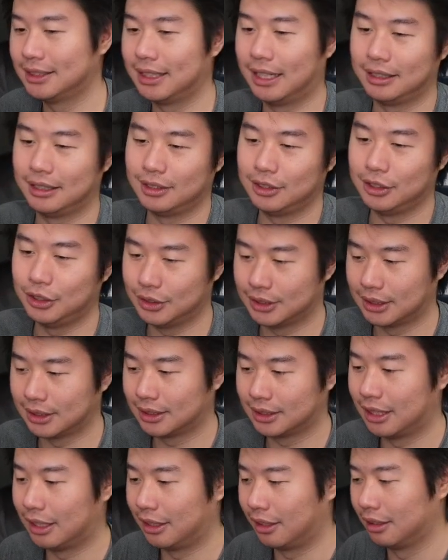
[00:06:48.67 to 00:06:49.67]
it uses
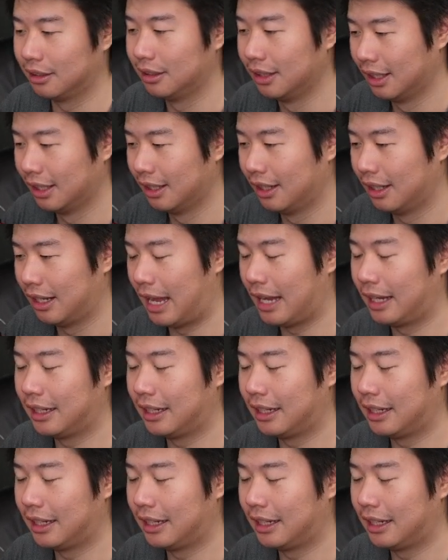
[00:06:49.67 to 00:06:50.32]
the, it can